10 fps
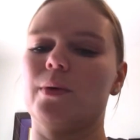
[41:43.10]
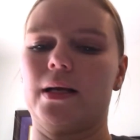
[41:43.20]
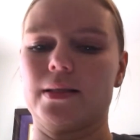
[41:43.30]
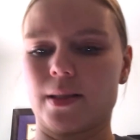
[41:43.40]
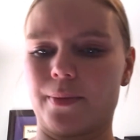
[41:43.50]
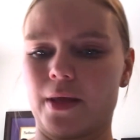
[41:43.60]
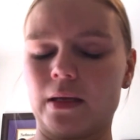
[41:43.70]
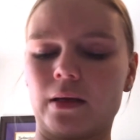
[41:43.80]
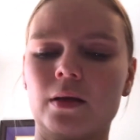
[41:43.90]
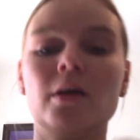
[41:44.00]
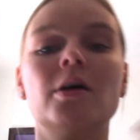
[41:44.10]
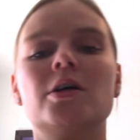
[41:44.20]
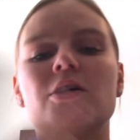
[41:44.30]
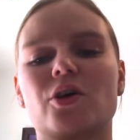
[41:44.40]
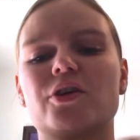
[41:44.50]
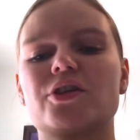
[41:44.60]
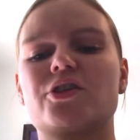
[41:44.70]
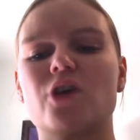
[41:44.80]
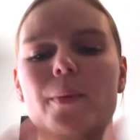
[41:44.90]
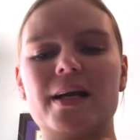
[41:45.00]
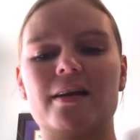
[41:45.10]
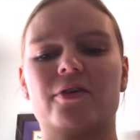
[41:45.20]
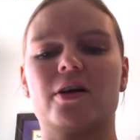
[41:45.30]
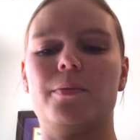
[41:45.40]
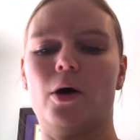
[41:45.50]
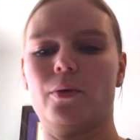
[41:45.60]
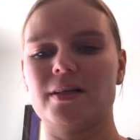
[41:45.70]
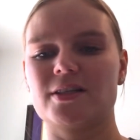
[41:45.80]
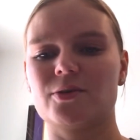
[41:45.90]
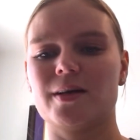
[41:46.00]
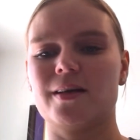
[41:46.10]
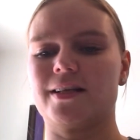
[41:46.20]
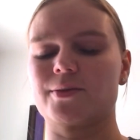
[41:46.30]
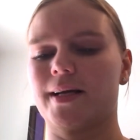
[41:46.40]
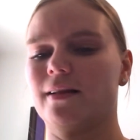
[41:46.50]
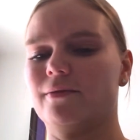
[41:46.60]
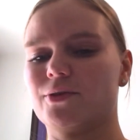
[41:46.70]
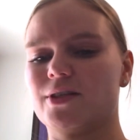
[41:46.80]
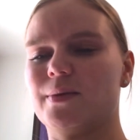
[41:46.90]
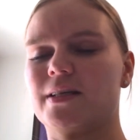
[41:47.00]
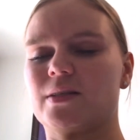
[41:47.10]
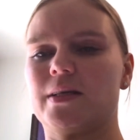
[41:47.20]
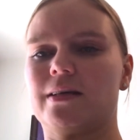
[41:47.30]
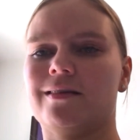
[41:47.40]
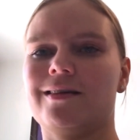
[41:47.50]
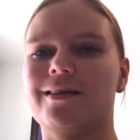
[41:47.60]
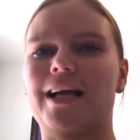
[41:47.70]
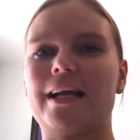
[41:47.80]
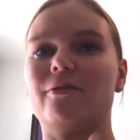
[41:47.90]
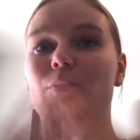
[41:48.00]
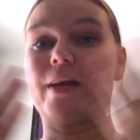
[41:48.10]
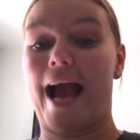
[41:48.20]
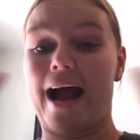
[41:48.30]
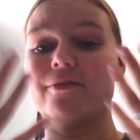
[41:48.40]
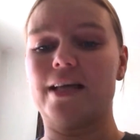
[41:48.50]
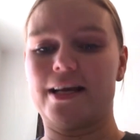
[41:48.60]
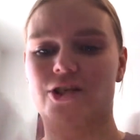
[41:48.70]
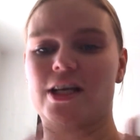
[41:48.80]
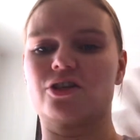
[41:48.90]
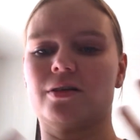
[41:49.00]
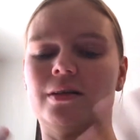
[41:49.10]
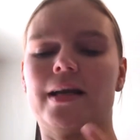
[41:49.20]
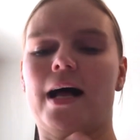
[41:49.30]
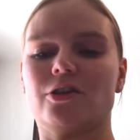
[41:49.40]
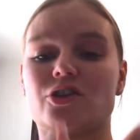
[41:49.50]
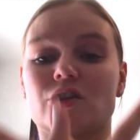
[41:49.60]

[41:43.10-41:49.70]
on something? So there's so many different components to it. And that's why I love OT, because we have the education and the knowledge to